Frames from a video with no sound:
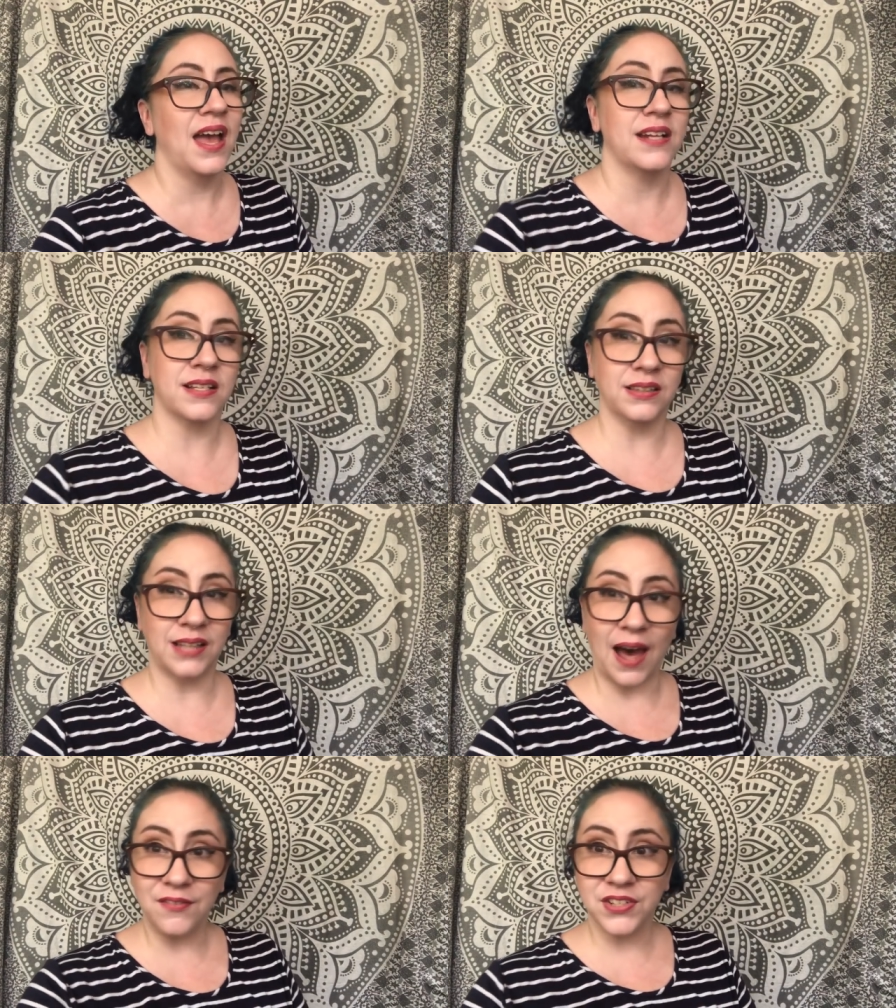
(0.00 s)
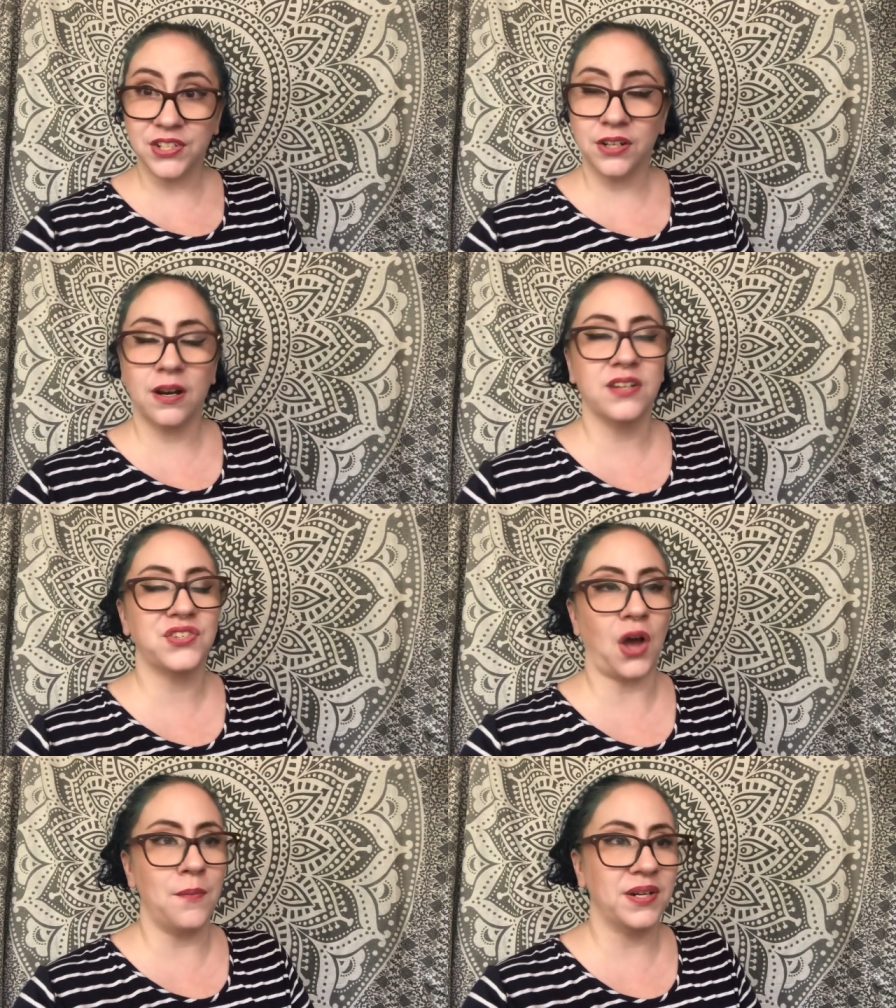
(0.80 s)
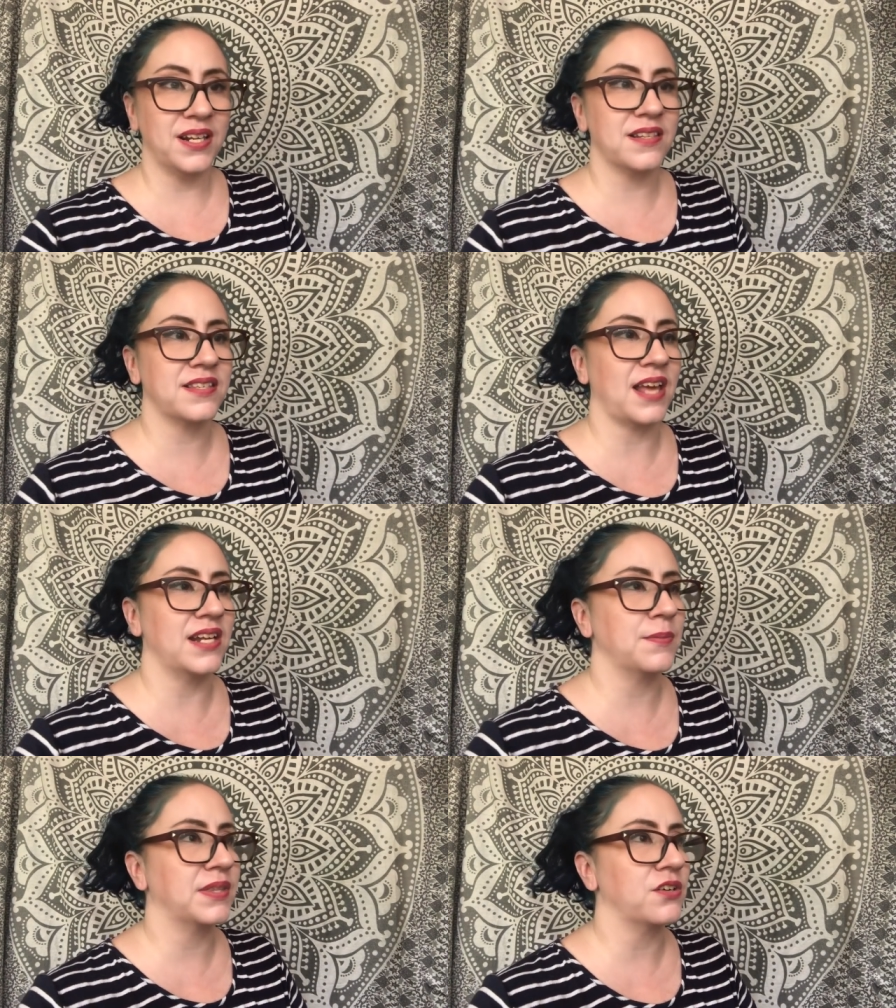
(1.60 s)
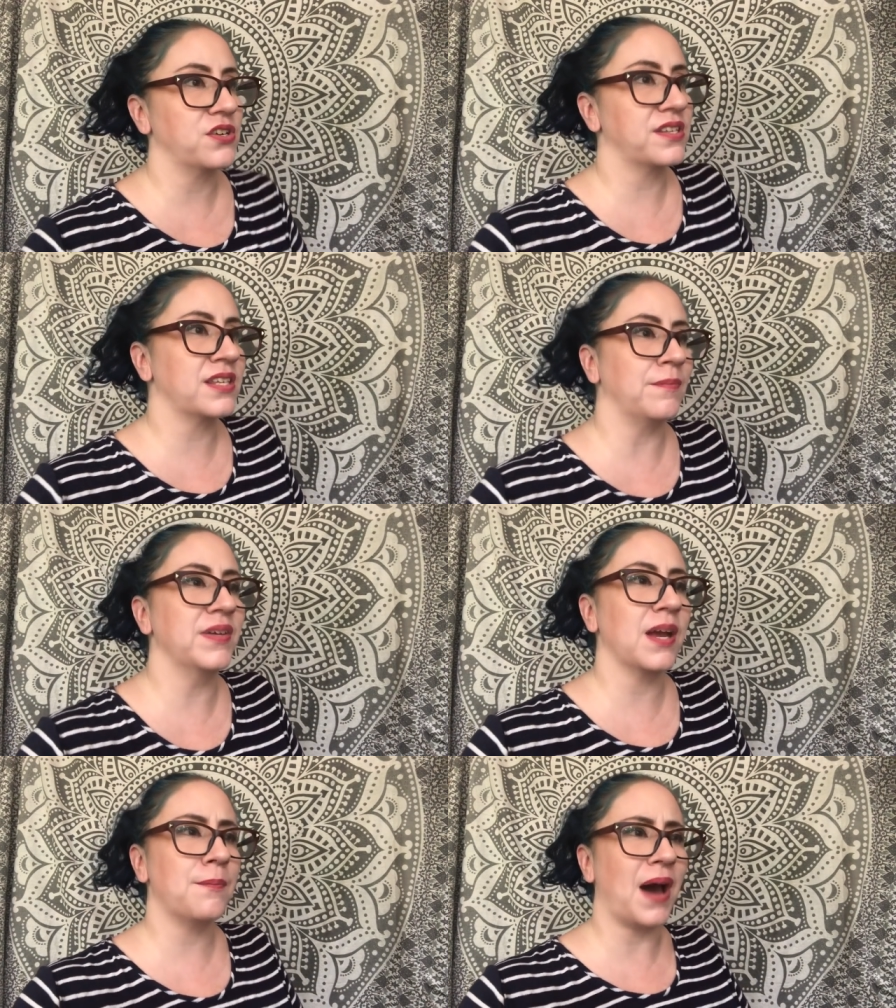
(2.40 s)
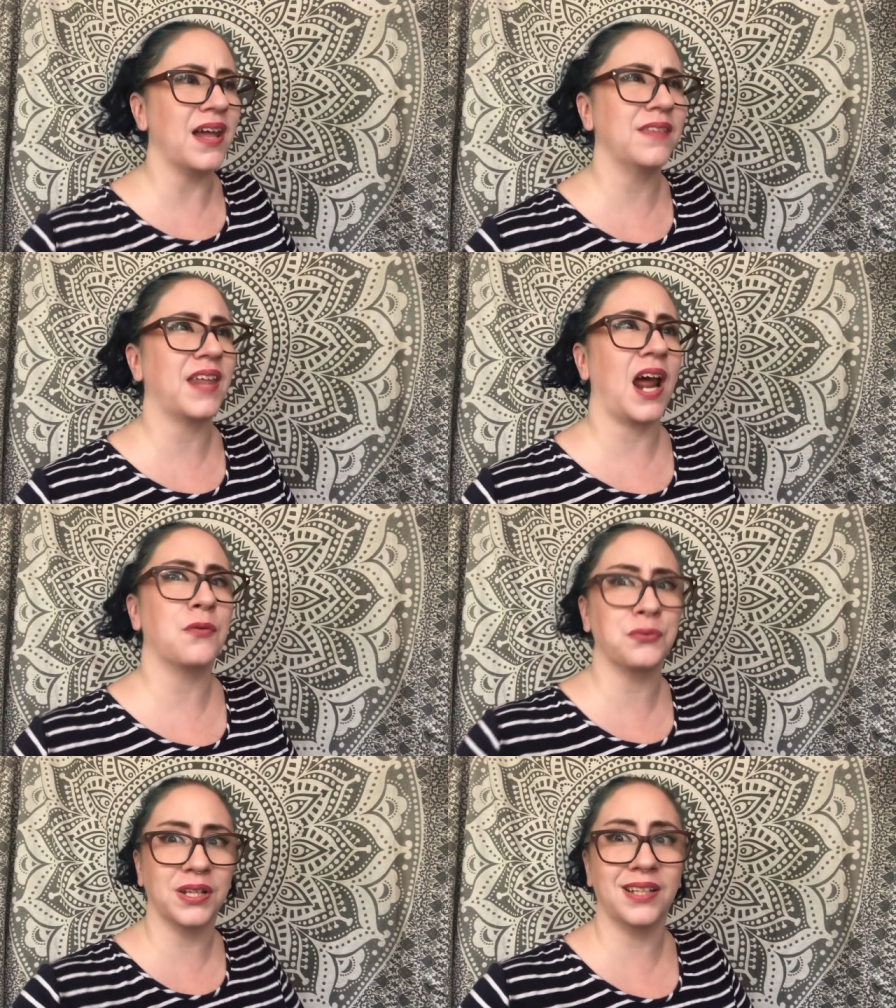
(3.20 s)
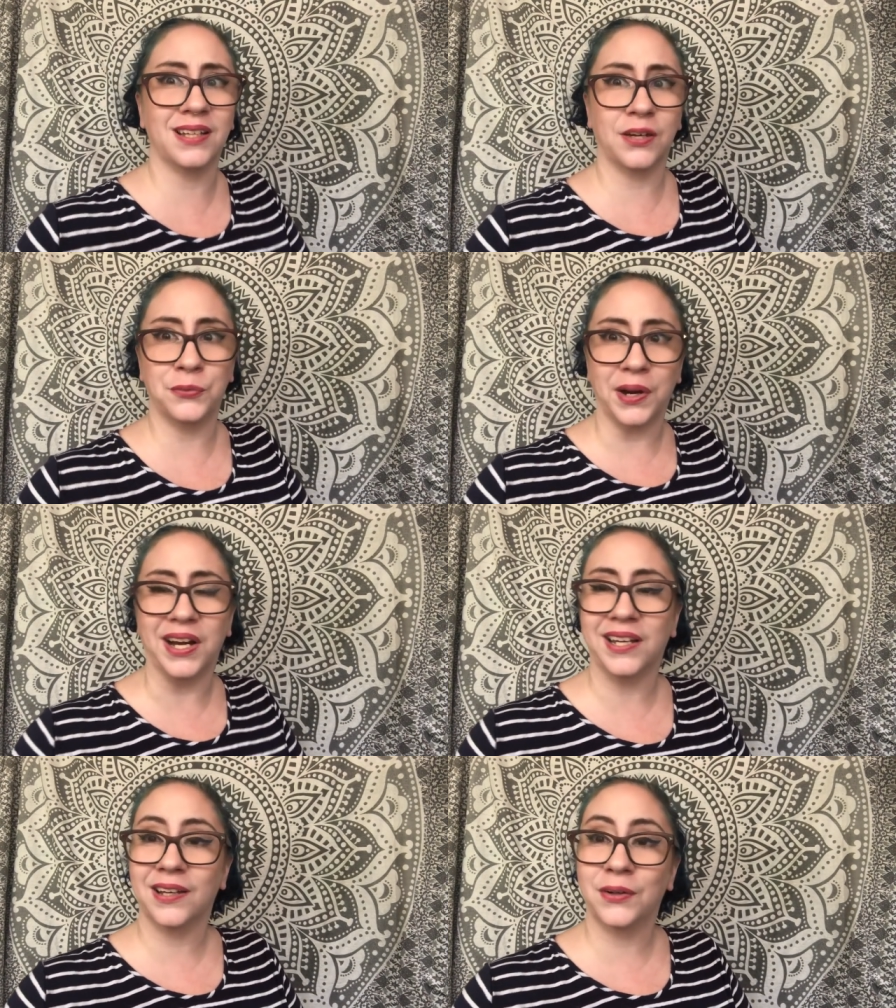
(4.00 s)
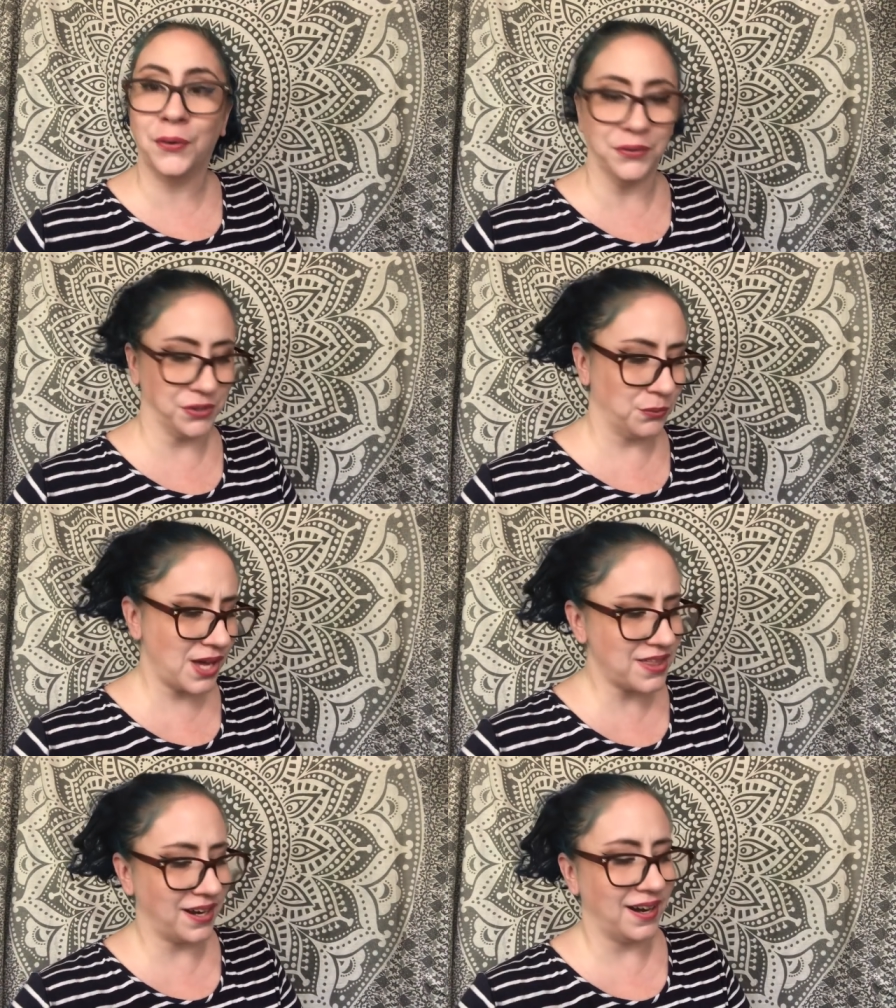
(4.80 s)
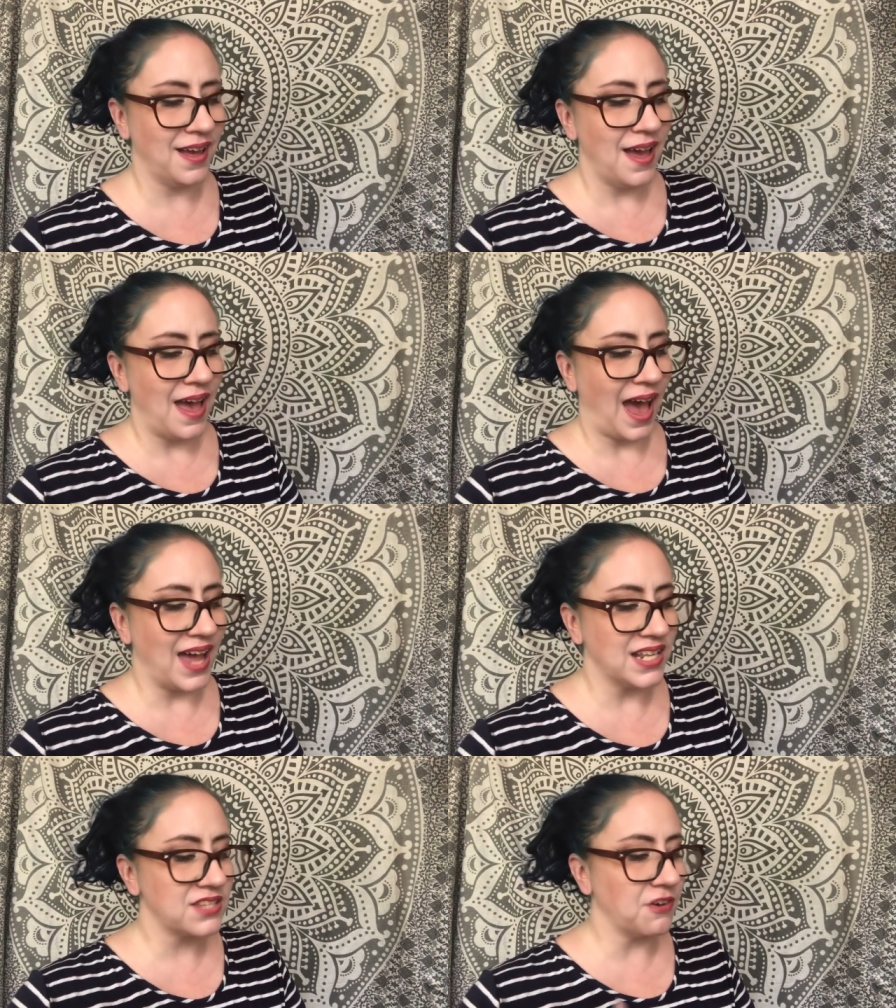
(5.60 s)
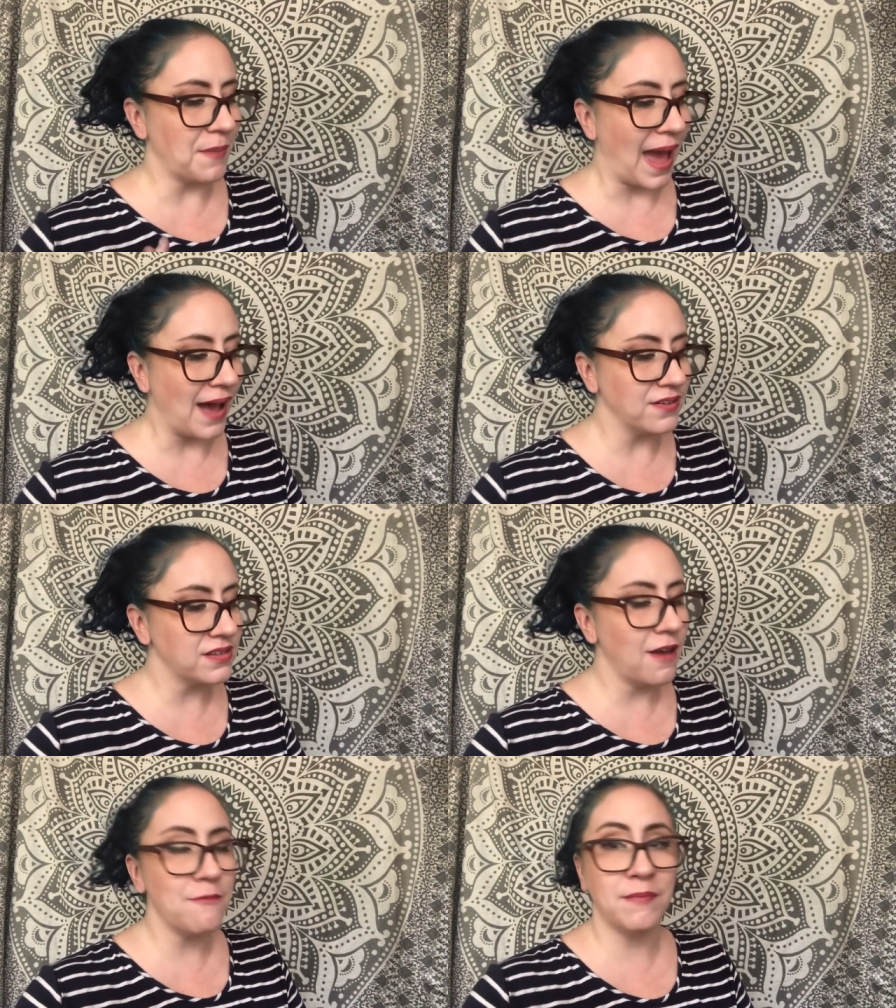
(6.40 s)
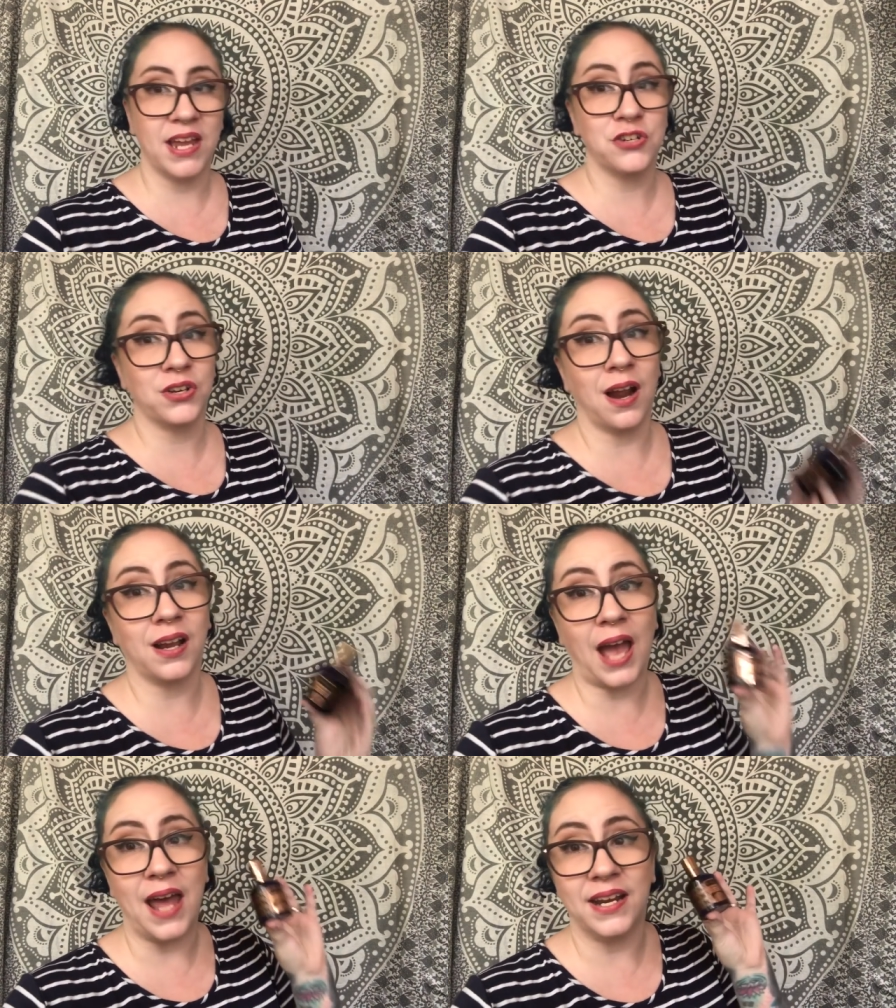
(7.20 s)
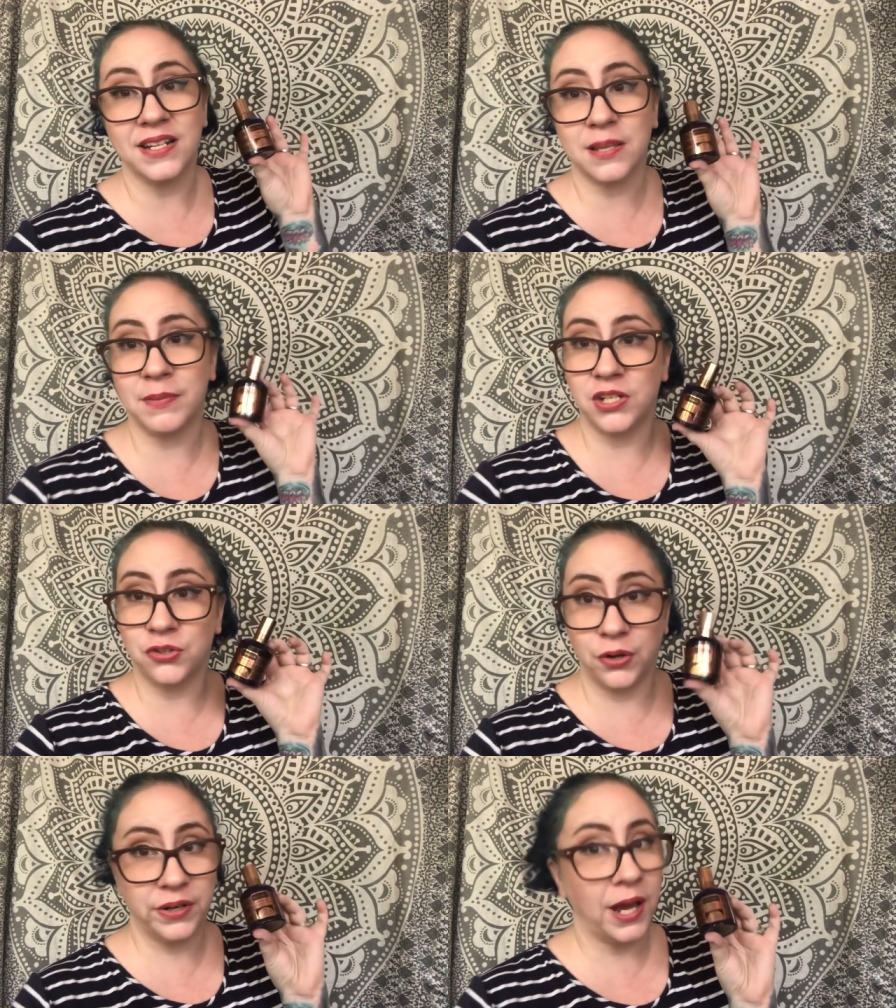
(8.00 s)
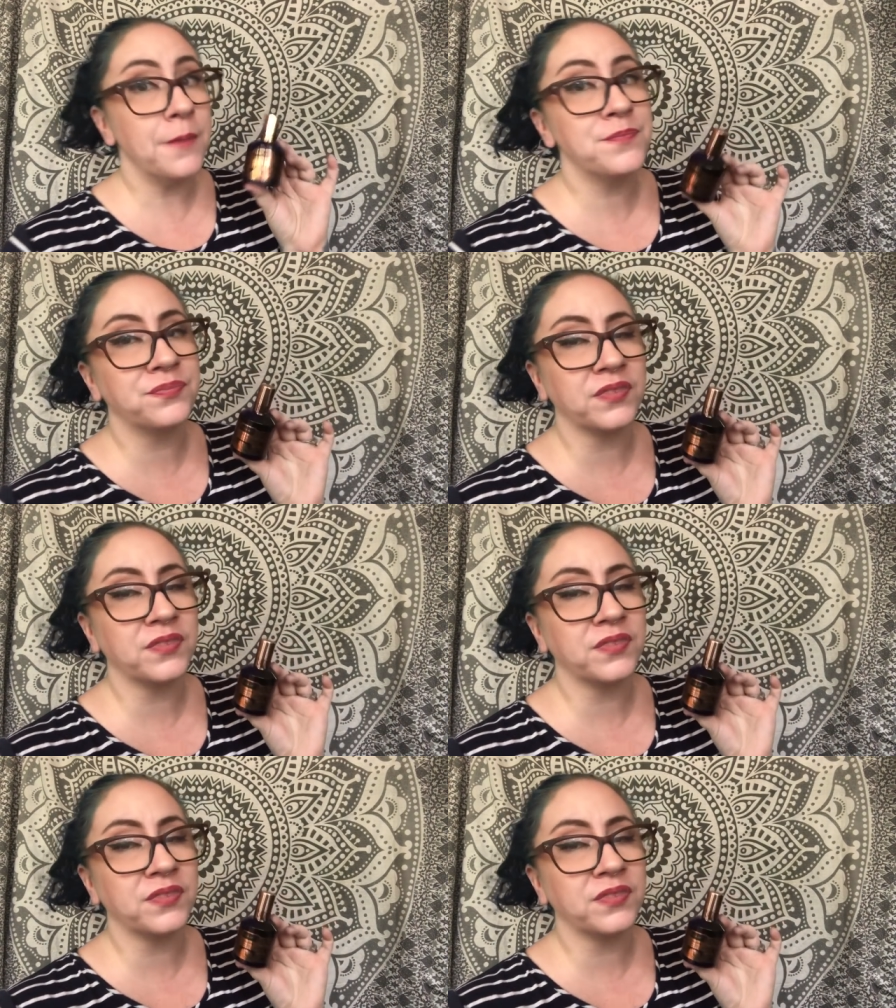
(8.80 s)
It's a lavender dominant scent, but there's just something about it that I really like wearing in colder weather. And it's from House of Matriarch and it's a Madrona.